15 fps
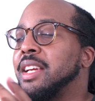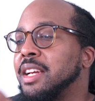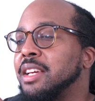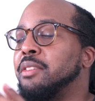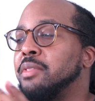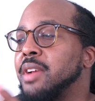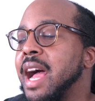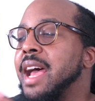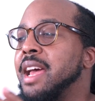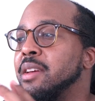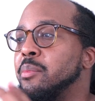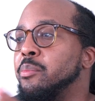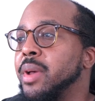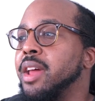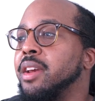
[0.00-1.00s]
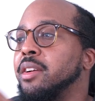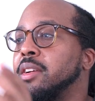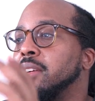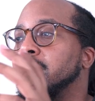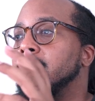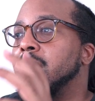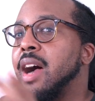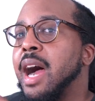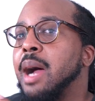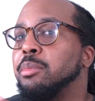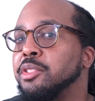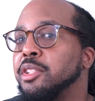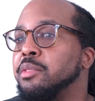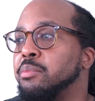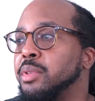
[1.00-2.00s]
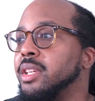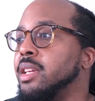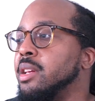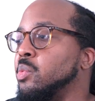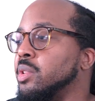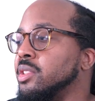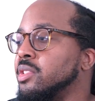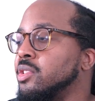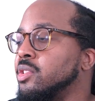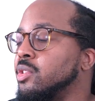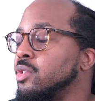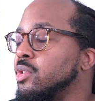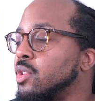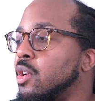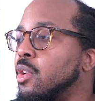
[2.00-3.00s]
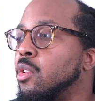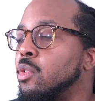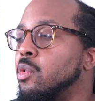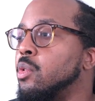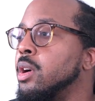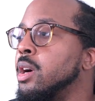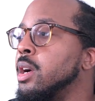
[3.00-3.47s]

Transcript: I could have gotten a better option B. It was so